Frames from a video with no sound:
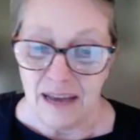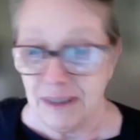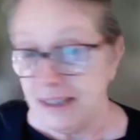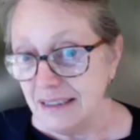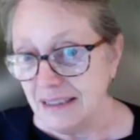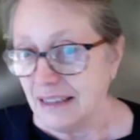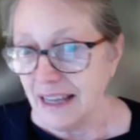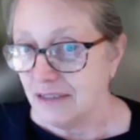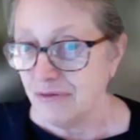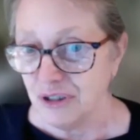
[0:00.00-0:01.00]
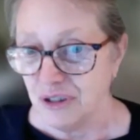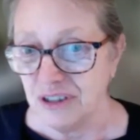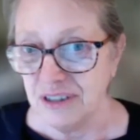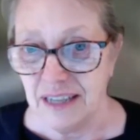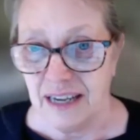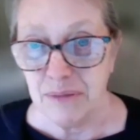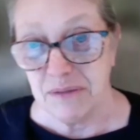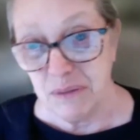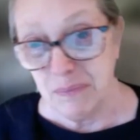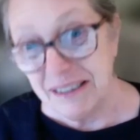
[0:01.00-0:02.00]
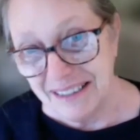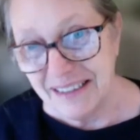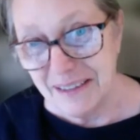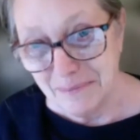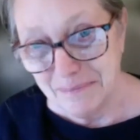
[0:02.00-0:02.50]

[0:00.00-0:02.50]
can select for certain types of species.